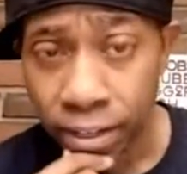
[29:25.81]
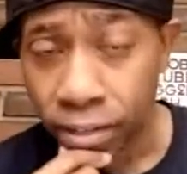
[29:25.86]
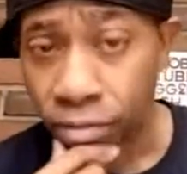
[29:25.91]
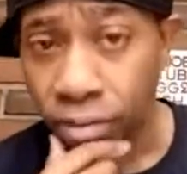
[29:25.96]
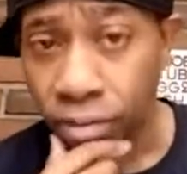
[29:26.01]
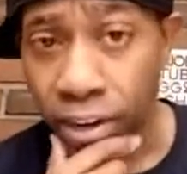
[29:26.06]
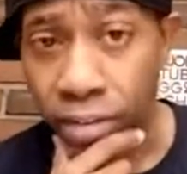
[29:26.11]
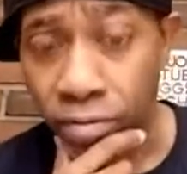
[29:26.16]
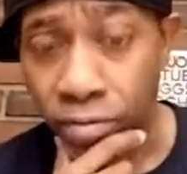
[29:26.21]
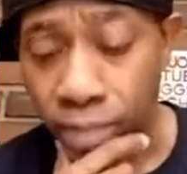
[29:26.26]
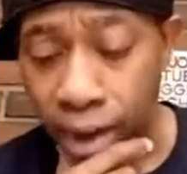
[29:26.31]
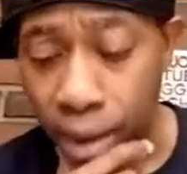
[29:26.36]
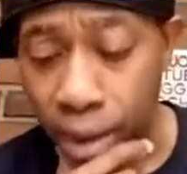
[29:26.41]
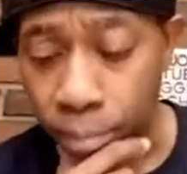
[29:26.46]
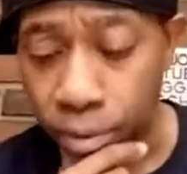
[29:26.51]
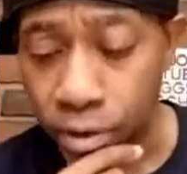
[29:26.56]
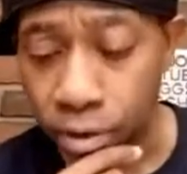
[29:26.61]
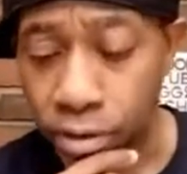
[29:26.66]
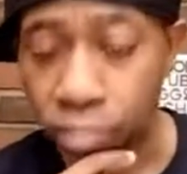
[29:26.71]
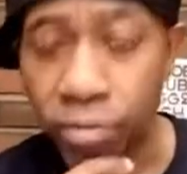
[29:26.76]
Great
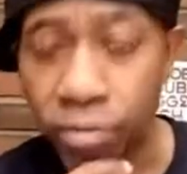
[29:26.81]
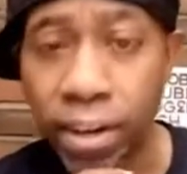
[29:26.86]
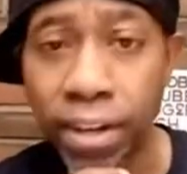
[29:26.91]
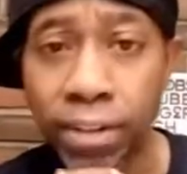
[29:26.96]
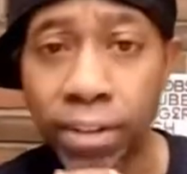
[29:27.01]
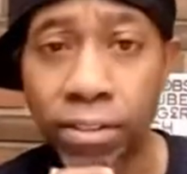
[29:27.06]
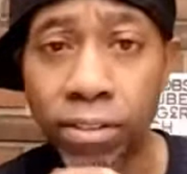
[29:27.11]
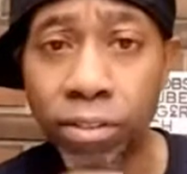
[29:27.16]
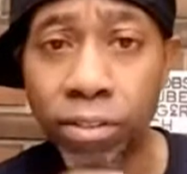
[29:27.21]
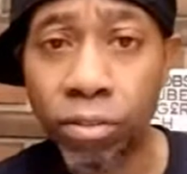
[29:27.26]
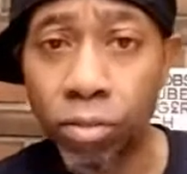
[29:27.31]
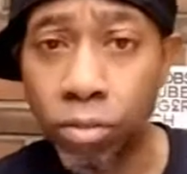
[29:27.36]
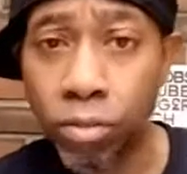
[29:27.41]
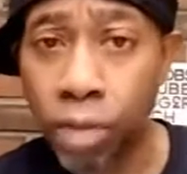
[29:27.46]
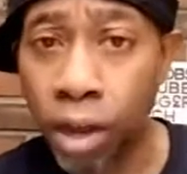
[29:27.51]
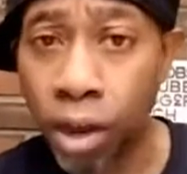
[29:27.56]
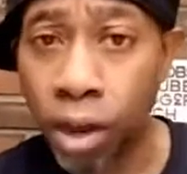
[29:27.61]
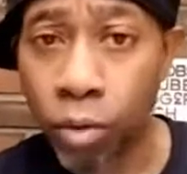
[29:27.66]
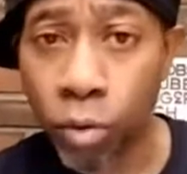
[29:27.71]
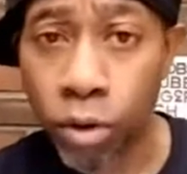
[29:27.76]
rapper, great
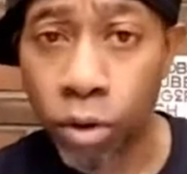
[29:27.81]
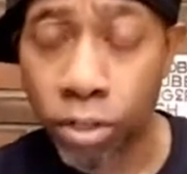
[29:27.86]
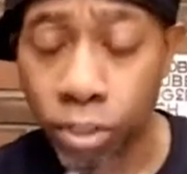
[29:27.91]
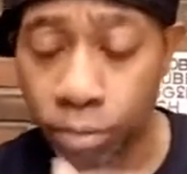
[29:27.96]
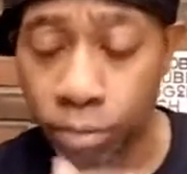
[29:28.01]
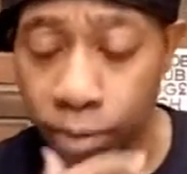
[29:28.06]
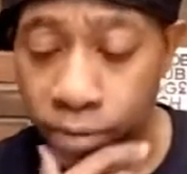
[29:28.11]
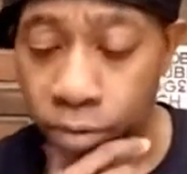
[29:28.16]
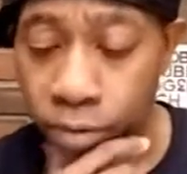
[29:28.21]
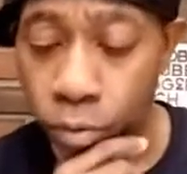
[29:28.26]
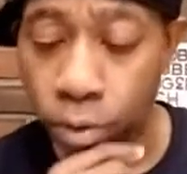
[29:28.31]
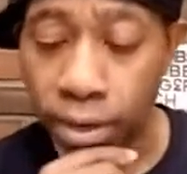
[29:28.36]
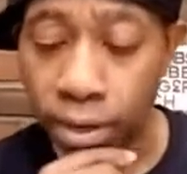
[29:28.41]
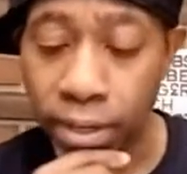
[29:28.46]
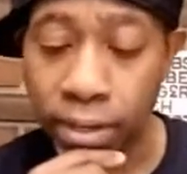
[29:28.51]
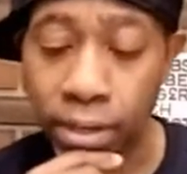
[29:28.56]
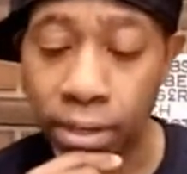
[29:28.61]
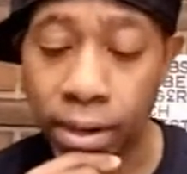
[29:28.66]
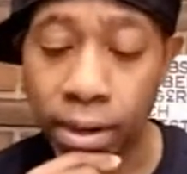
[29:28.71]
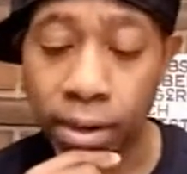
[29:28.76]
wordsmith. The way
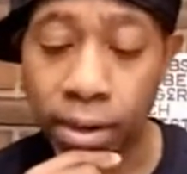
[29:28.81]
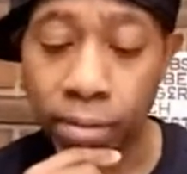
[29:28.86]
he